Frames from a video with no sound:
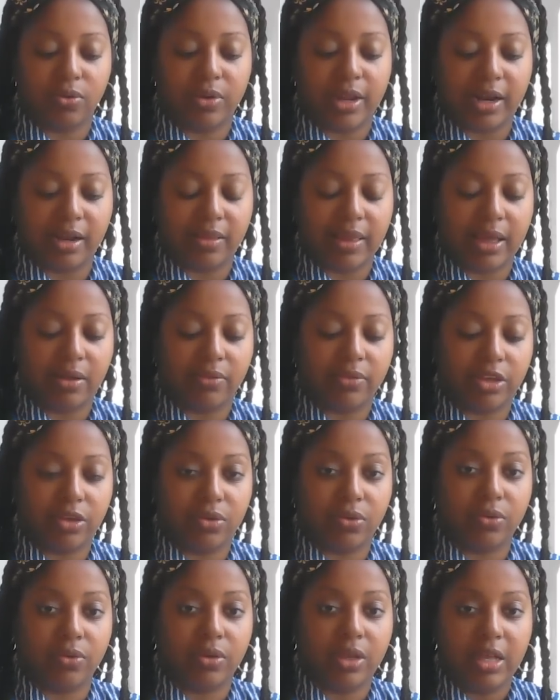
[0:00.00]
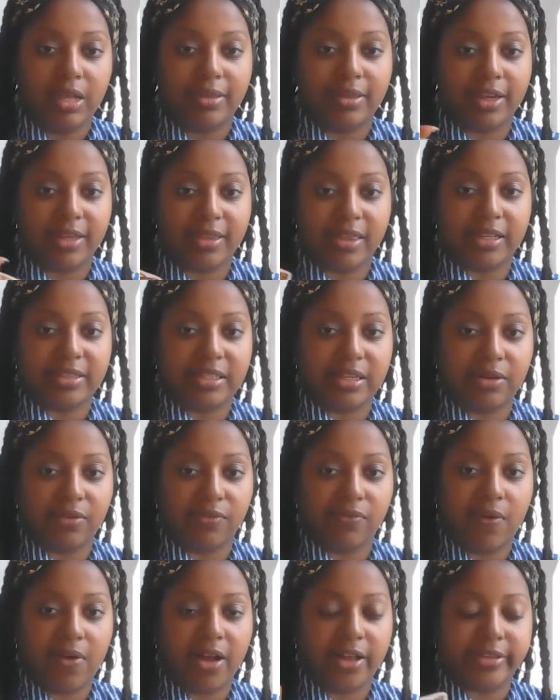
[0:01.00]
not allowing you Look at that, Ten
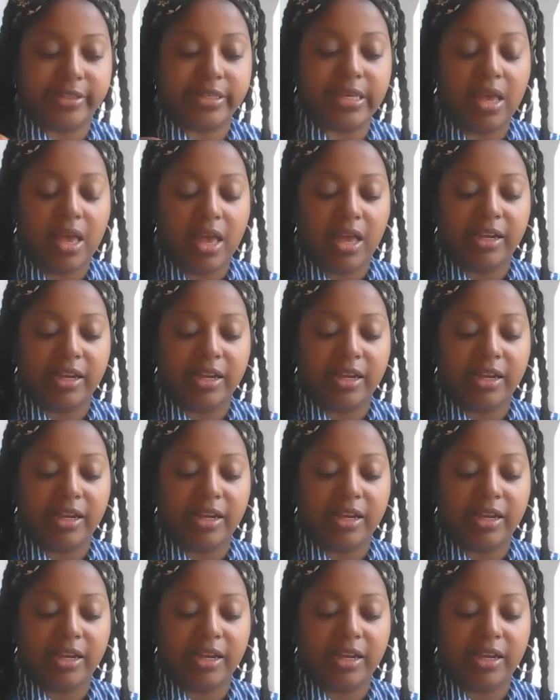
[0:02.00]
of Wands.